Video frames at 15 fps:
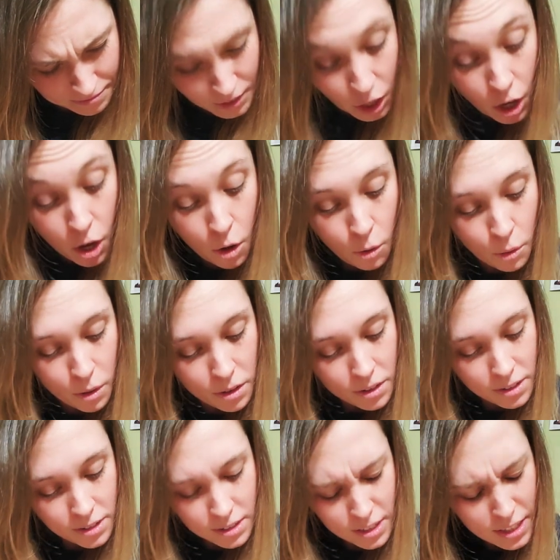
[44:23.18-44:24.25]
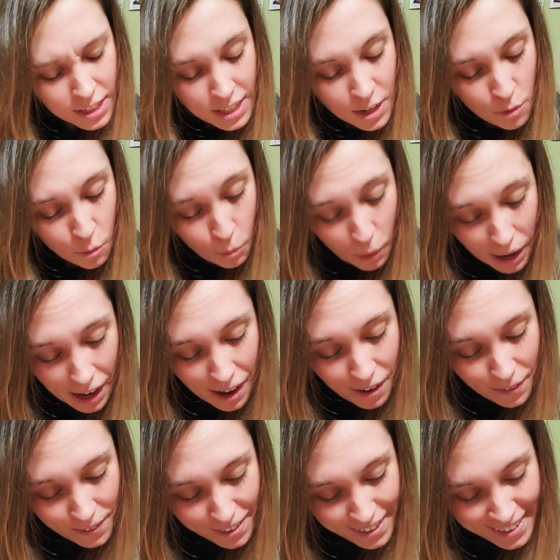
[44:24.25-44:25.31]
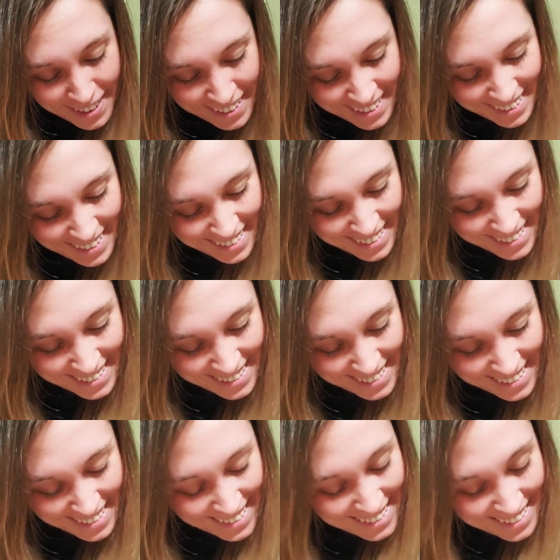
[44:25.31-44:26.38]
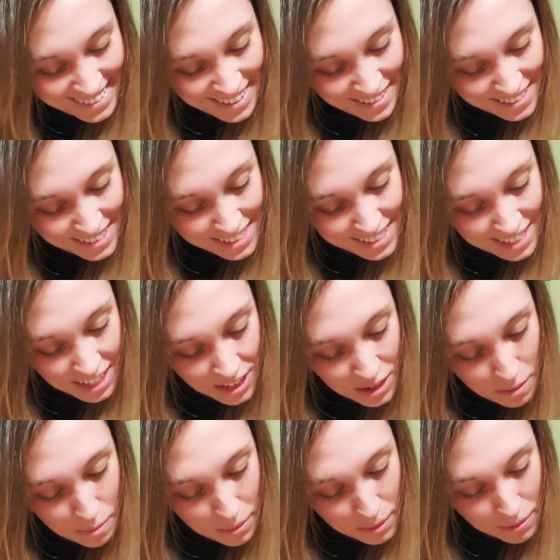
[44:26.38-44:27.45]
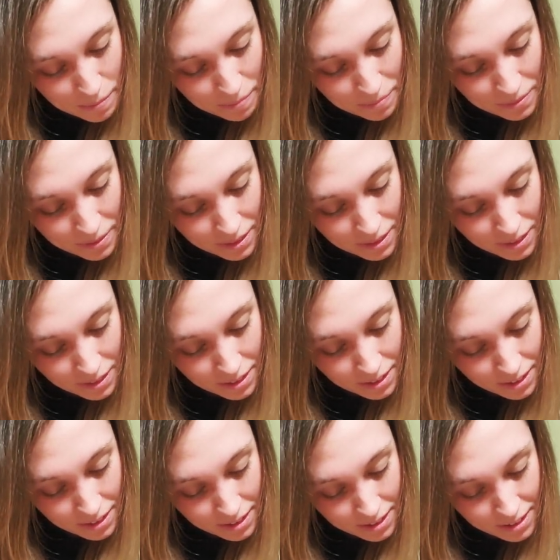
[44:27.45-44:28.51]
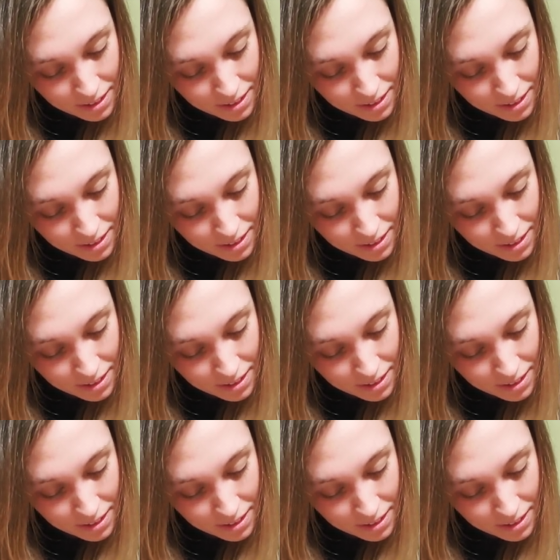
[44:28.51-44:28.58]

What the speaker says: Oh, wow. It was terrible. All right.